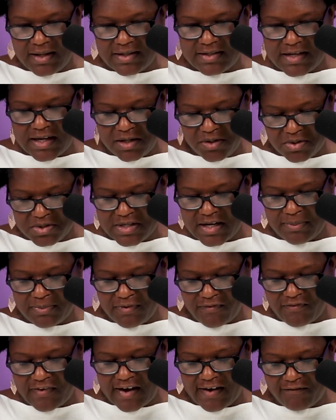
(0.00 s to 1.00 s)
Daniel
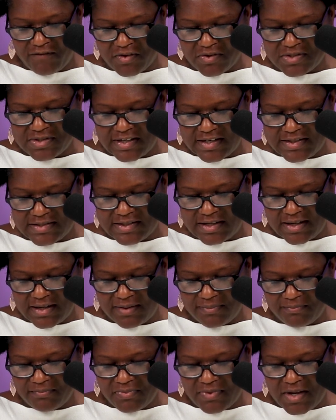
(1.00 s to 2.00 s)
chapter five, verse eighteen.